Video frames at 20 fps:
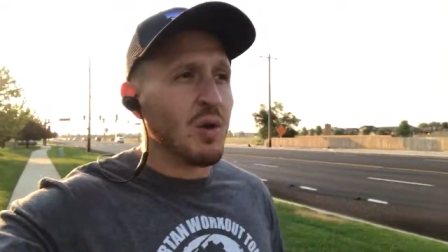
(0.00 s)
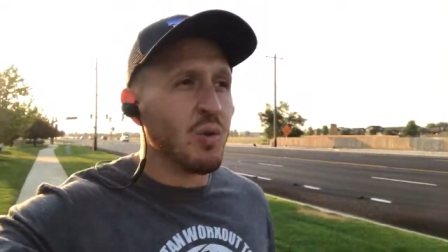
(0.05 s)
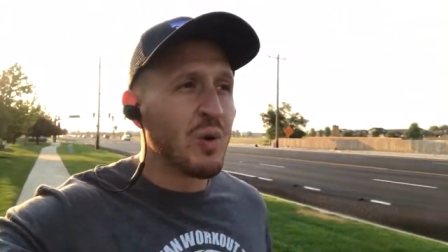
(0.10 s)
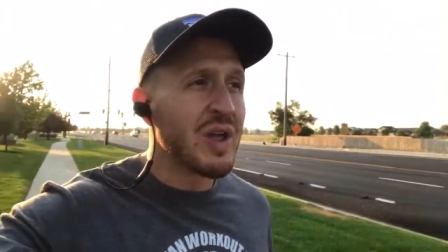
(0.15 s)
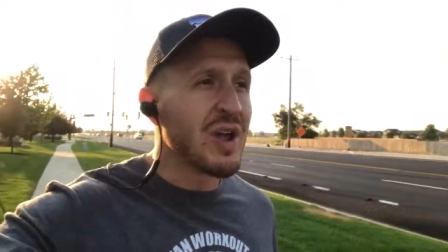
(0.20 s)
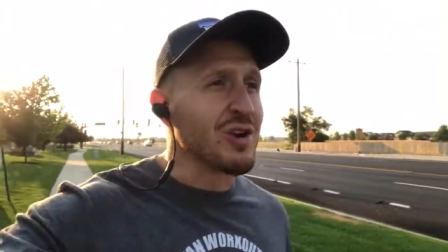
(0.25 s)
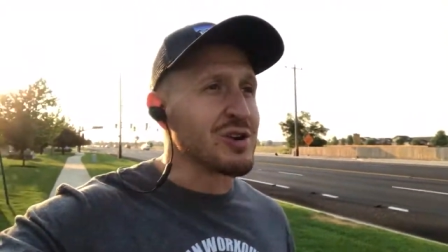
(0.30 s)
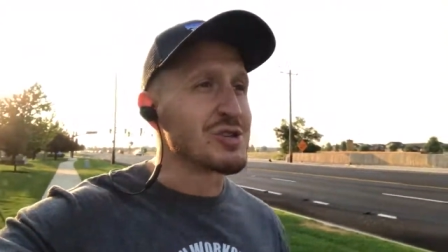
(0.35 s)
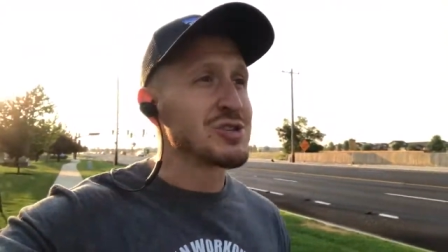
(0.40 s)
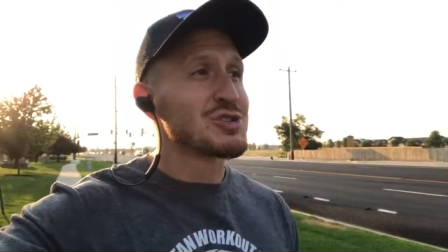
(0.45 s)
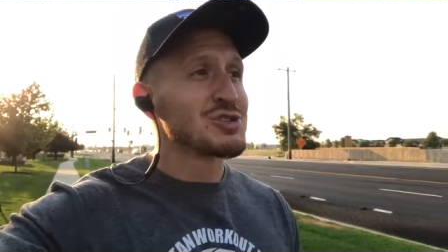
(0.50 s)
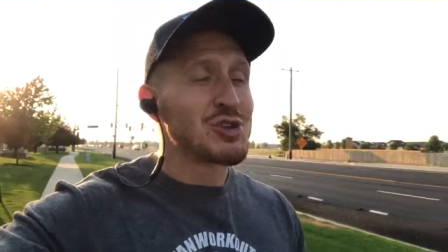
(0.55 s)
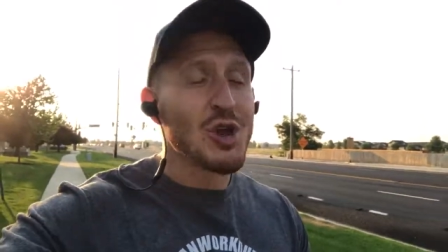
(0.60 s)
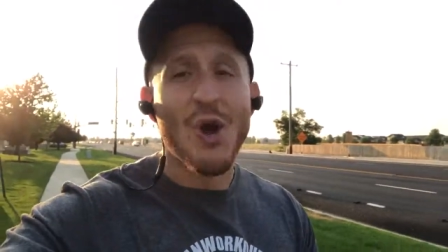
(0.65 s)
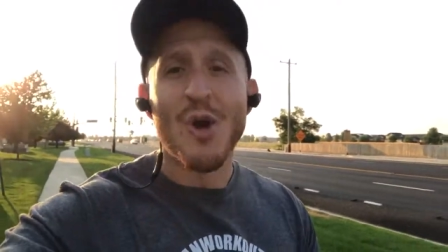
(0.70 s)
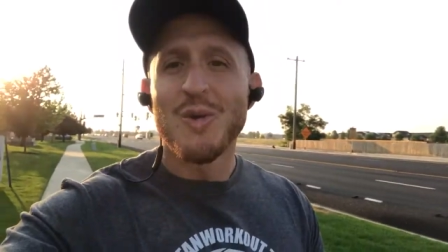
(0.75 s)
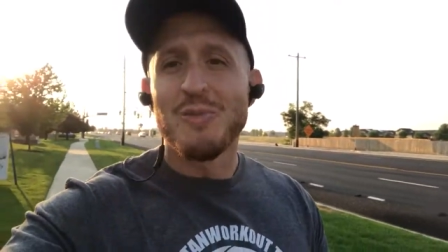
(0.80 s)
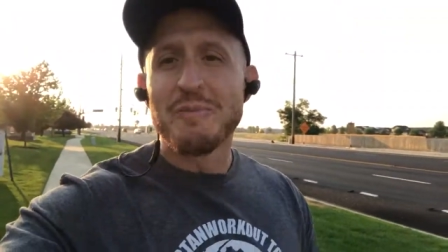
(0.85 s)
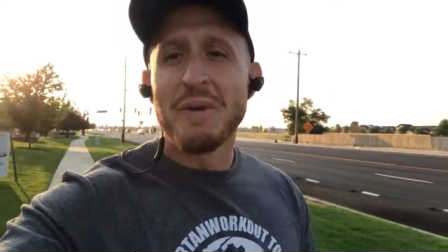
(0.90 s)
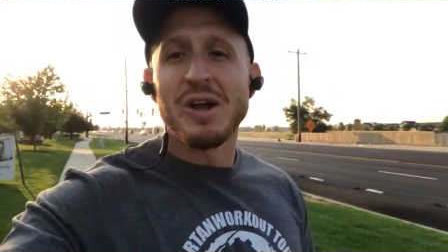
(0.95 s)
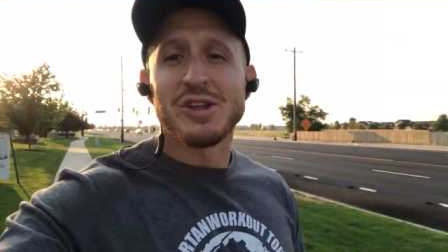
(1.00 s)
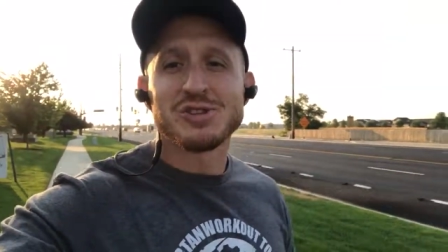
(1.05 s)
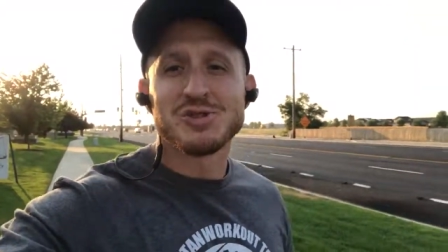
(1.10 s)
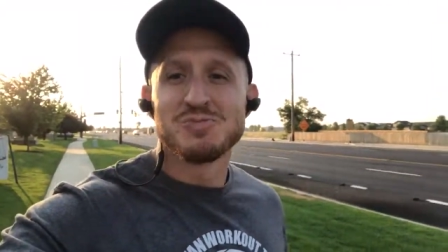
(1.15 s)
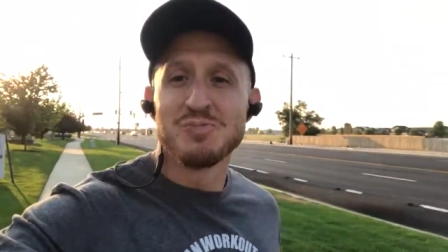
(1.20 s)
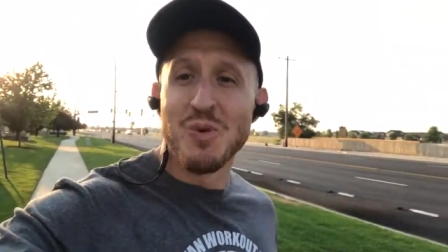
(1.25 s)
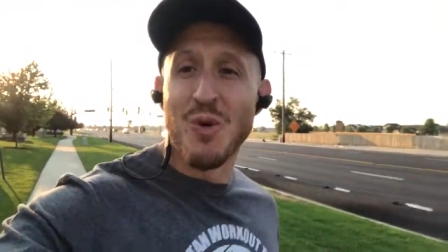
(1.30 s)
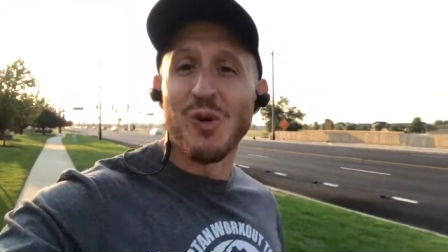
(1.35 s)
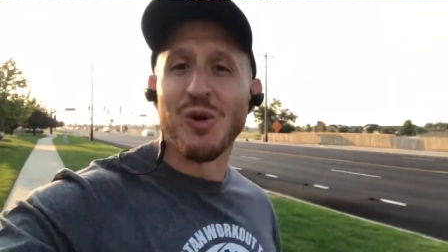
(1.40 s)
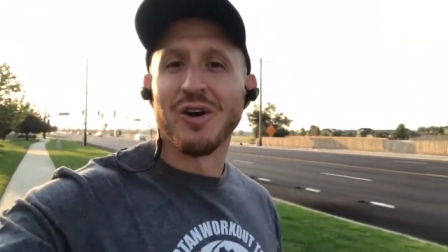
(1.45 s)
We are so
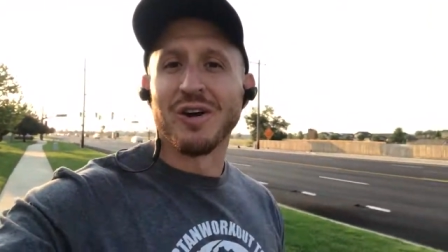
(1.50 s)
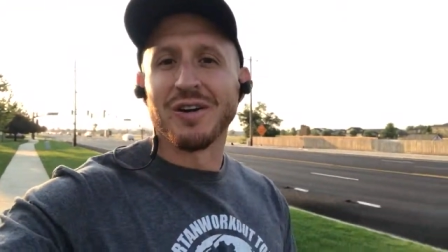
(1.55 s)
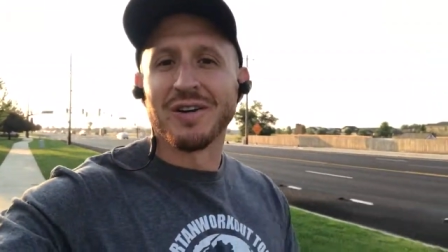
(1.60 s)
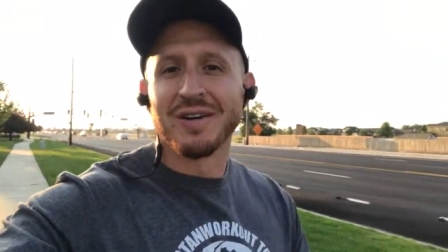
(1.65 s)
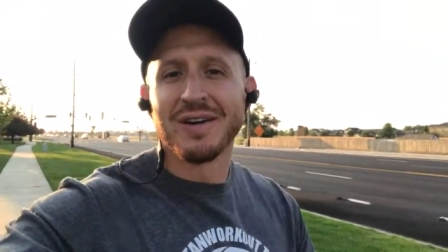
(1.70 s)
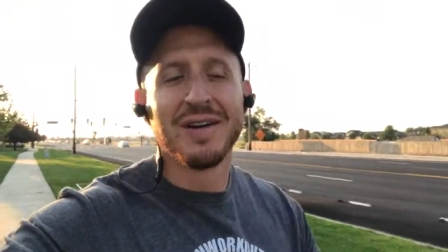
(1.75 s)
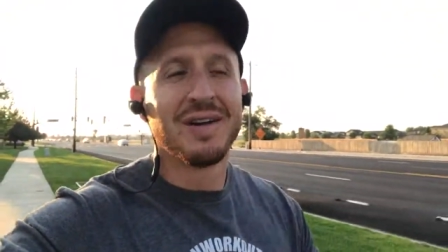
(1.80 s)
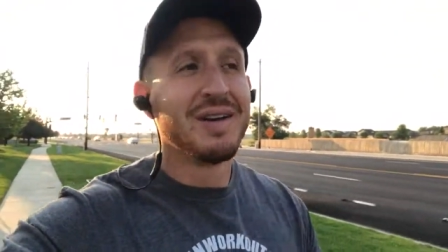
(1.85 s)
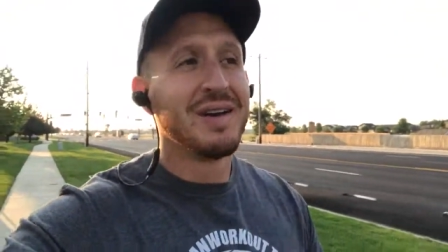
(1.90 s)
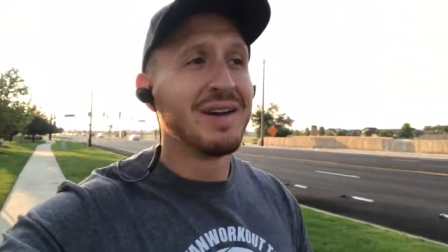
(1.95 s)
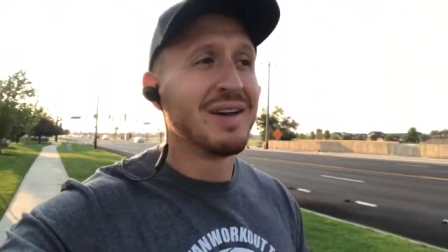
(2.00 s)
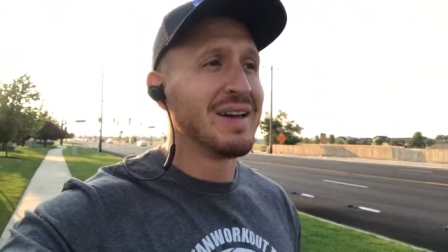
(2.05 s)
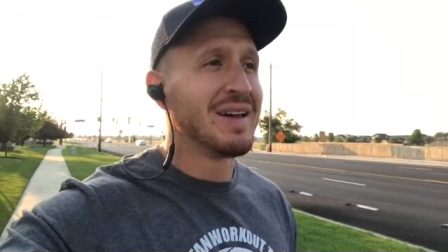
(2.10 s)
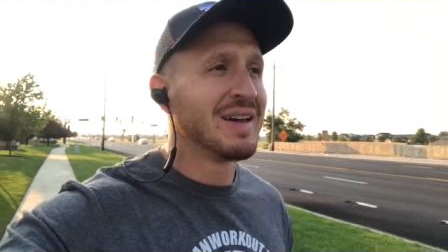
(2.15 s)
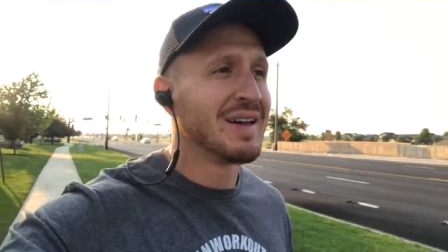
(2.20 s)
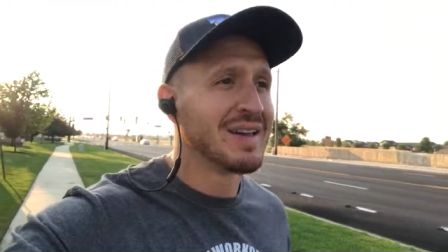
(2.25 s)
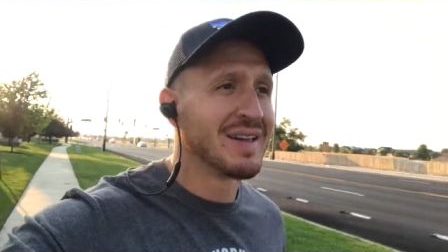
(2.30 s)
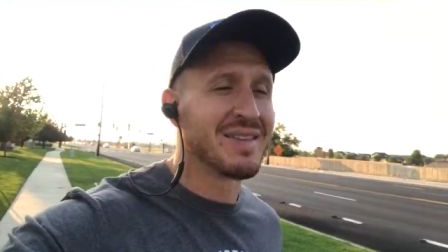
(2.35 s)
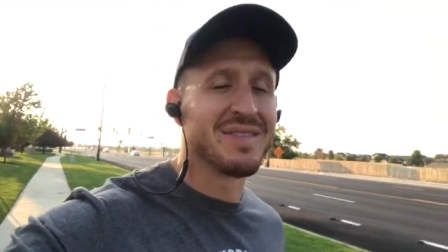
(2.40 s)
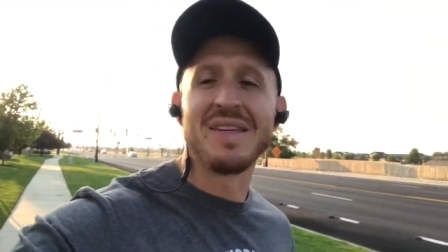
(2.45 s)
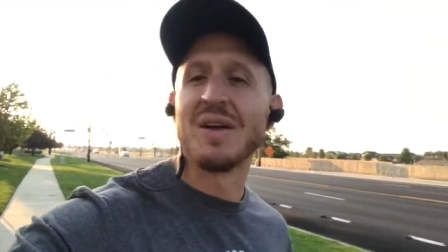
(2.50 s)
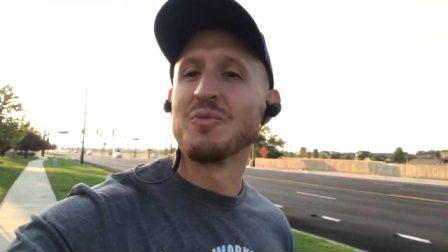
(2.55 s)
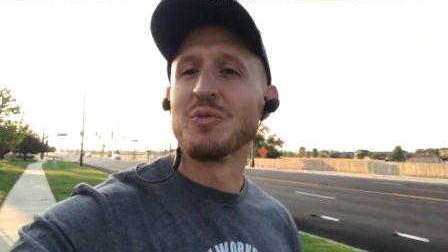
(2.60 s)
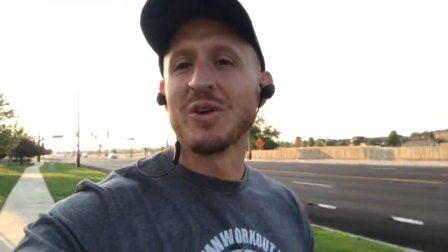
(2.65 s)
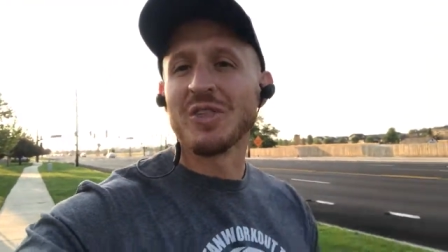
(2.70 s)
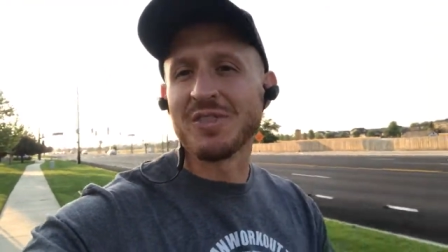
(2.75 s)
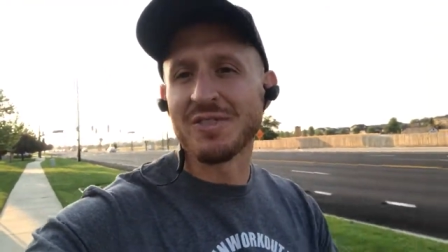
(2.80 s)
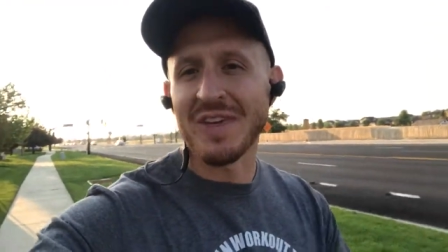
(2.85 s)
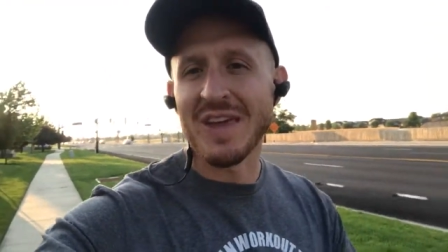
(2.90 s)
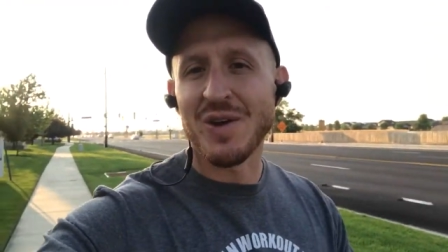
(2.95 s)
much more than
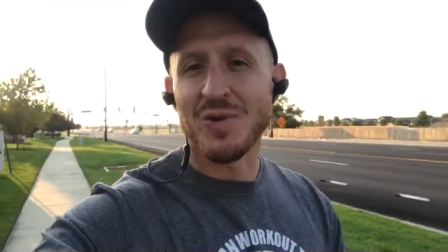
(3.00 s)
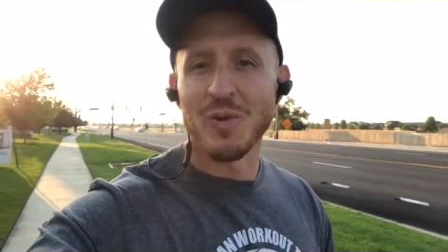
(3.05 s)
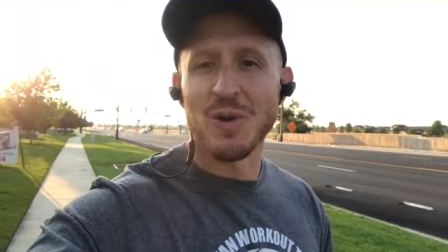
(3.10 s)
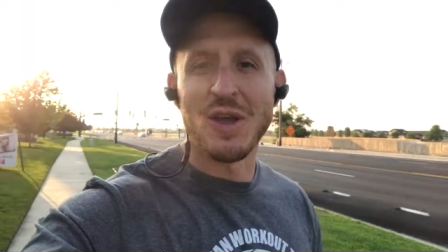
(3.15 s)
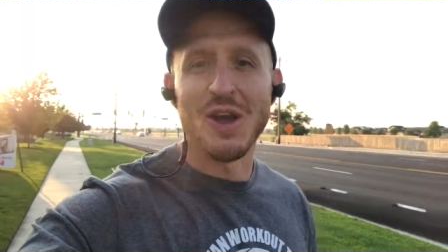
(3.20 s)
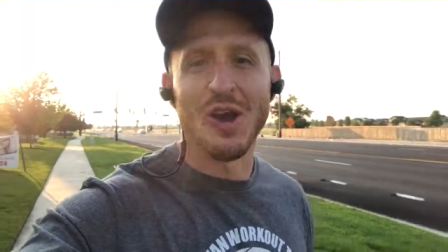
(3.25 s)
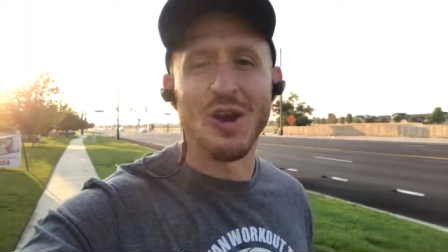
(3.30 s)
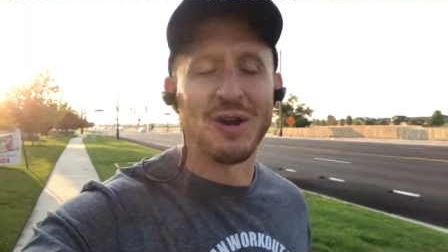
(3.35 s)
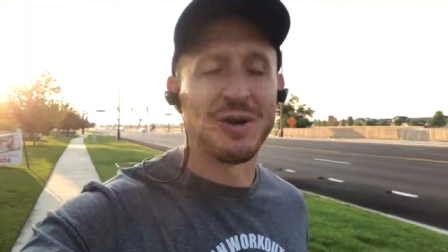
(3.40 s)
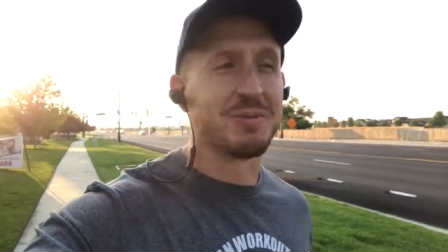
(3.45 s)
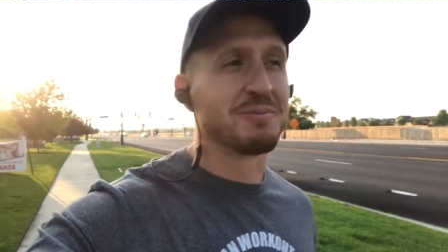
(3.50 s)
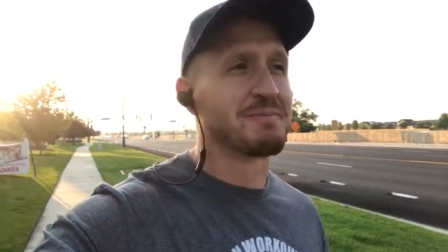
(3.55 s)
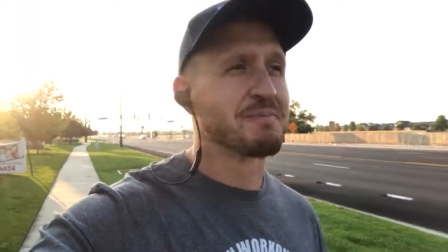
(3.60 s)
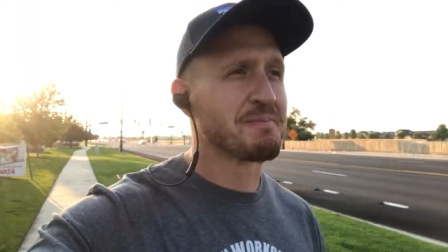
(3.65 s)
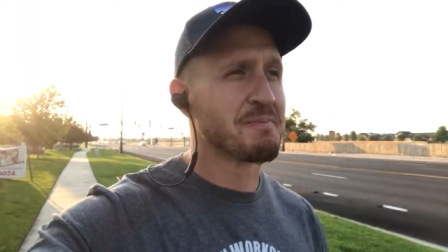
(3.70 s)
we think we are.